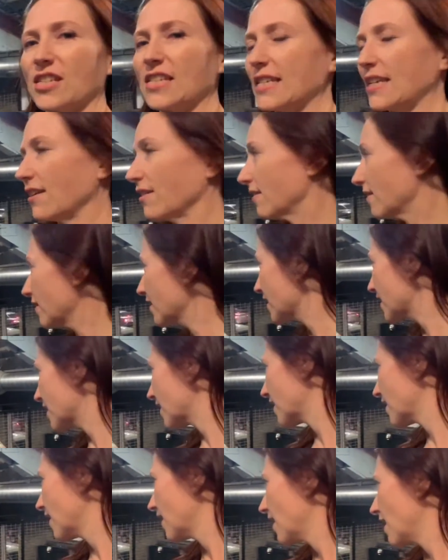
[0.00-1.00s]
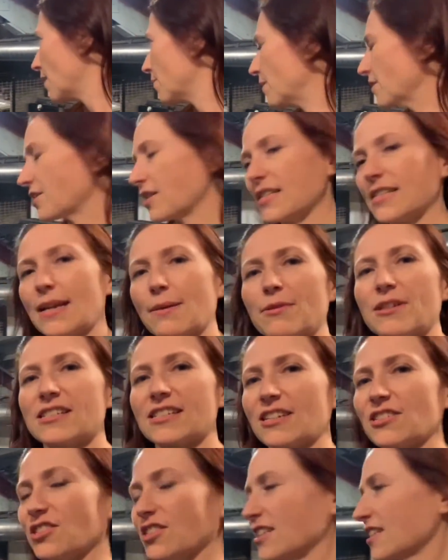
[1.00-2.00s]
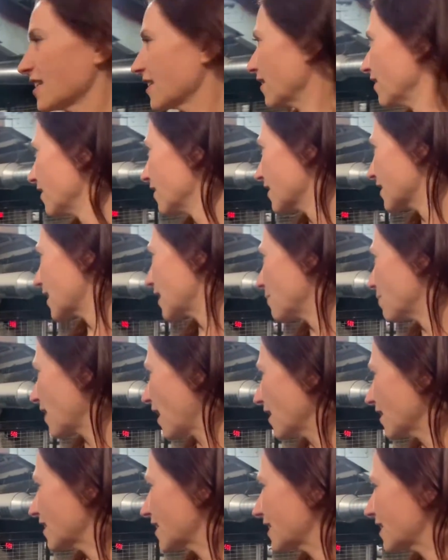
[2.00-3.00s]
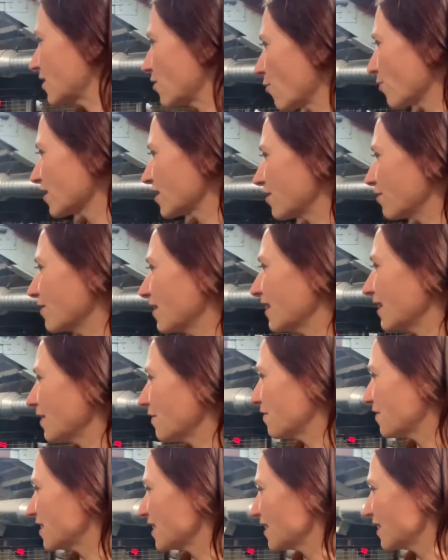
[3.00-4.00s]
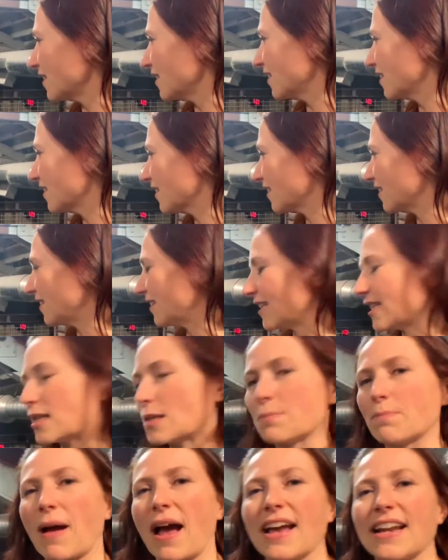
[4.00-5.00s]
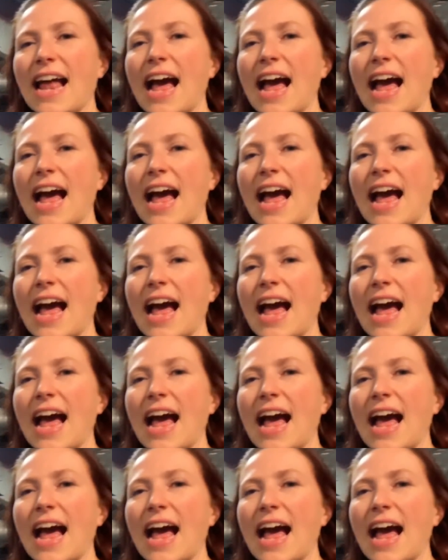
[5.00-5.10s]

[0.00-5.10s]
skills, a bunch of stabilization skills. Keep that torso lifted, good. spine